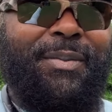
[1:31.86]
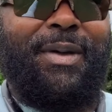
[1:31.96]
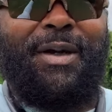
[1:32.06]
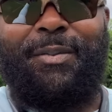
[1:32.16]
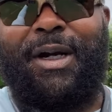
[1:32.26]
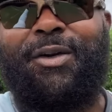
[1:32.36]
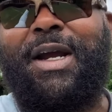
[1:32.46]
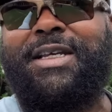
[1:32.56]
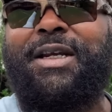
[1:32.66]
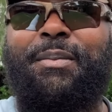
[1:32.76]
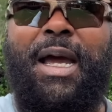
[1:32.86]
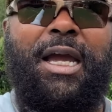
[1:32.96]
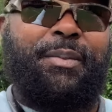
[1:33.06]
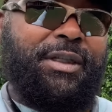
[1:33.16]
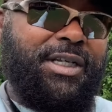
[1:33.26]
my grass in the
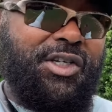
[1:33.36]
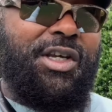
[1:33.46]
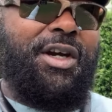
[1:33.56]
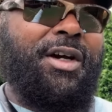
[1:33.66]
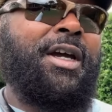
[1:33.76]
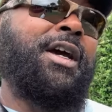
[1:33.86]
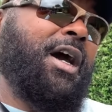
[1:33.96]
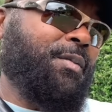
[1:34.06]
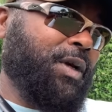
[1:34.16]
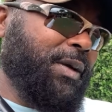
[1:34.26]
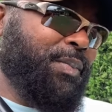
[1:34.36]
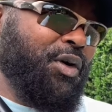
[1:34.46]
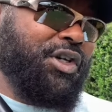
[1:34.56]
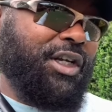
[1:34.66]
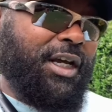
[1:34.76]
back. But this year, I'm really
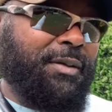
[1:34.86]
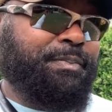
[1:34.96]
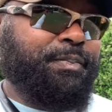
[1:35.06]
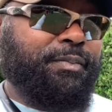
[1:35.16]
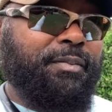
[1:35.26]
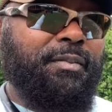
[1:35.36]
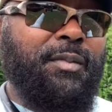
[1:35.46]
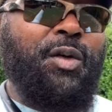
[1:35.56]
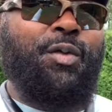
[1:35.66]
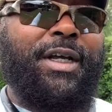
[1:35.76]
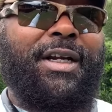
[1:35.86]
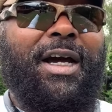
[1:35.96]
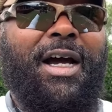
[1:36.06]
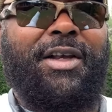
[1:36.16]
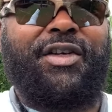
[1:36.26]
pushing it with
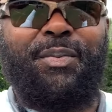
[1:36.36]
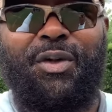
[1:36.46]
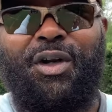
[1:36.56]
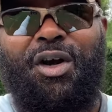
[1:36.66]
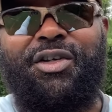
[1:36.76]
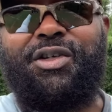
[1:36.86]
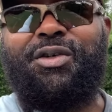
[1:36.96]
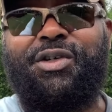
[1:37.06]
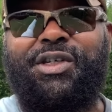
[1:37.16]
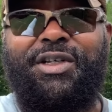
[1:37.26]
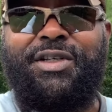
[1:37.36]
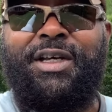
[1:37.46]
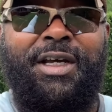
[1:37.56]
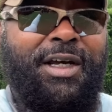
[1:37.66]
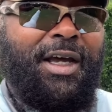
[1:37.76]
Simple Lawn Solutions
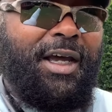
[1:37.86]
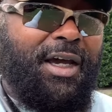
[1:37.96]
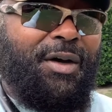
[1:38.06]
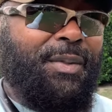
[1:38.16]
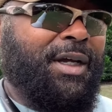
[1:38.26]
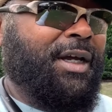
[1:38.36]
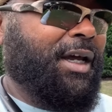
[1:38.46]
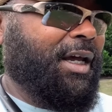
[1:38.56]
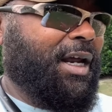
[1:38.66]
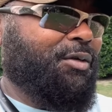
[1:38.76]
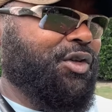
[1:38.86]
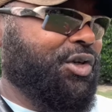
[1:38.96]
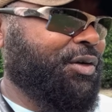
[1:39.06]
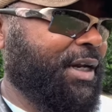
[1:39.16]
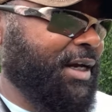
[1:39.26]
help. And I will
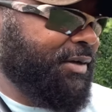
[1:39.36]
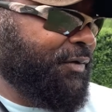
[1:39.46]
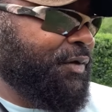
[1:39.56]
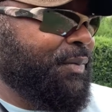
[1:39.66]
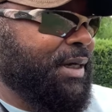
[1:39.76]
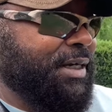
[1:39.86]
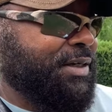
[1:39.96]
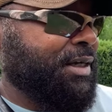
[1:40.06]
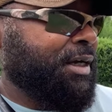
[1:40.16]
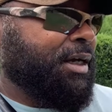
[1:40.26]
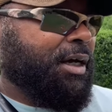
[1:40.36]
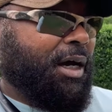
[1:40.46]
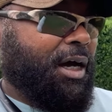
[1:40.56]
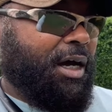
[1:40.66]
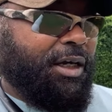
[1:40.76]
show you that in a few minutes
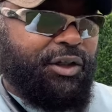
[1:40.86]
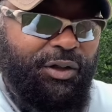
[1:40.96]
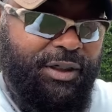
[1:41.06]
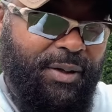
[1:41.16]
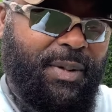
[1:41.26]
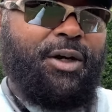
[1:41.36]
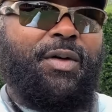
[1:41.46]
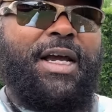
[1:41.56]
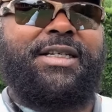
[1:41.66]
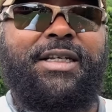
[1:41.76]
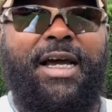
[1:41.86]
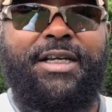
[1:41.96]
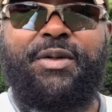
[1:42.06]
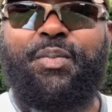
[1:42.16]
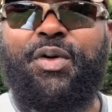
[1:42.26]
to get my grass
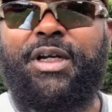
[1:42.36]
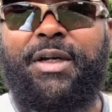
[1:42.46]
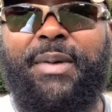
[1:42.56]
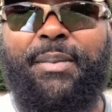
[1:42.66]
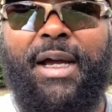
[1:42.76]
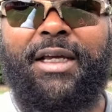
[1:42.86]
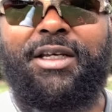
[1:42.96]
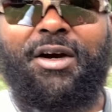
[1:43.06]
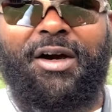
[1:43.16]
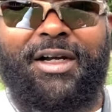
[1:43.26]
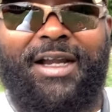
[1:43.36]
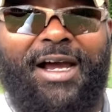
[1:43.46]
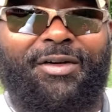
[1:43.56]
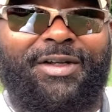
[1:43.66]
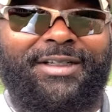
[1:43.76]
nice and pretty in my backyard.
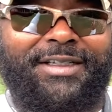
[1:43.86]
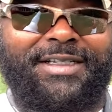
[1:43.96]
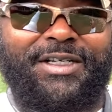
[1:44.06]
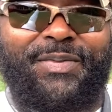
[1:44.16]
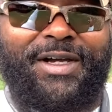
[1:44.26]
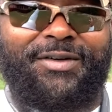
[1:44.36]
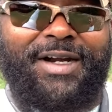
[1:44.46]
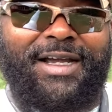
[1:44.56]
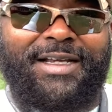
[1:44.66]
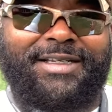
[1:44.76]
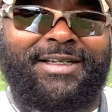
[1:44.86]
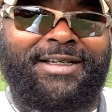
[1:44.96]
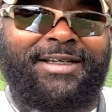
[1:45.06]
Now, this is my grass.